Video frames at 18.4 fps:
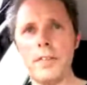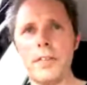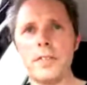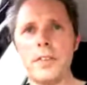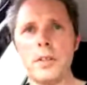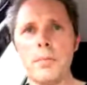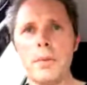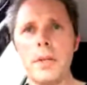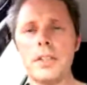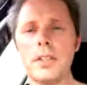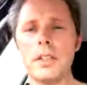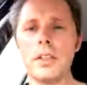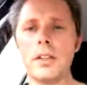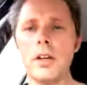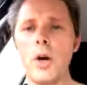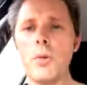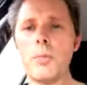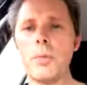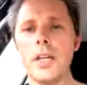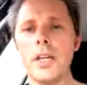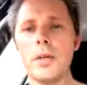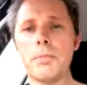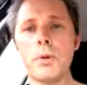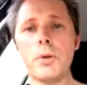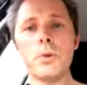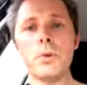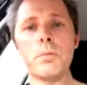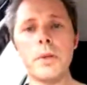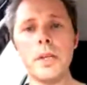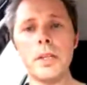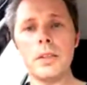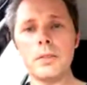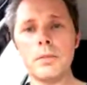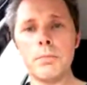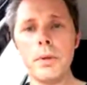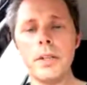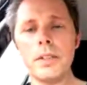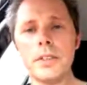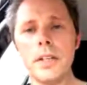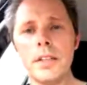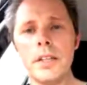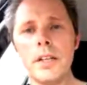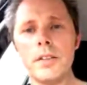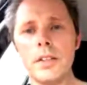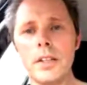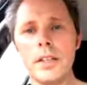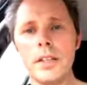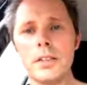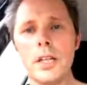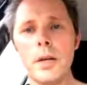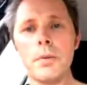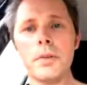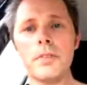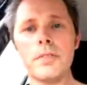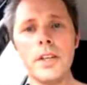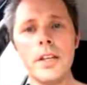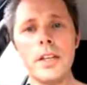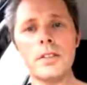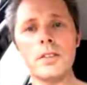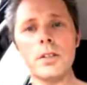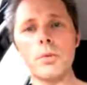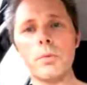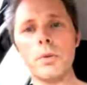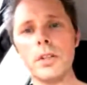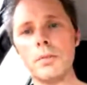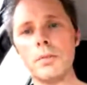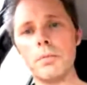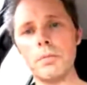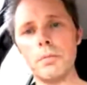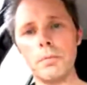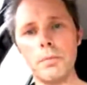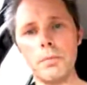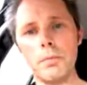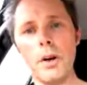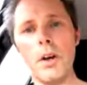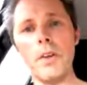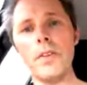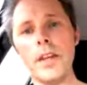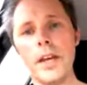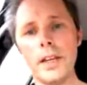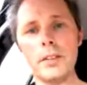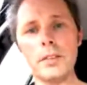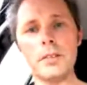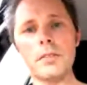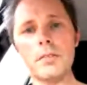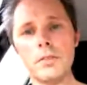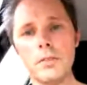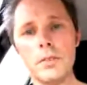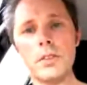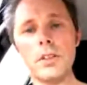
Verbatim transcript: a 50 meter open air pool being built down there in the next couple of years. So we oh, nice. on that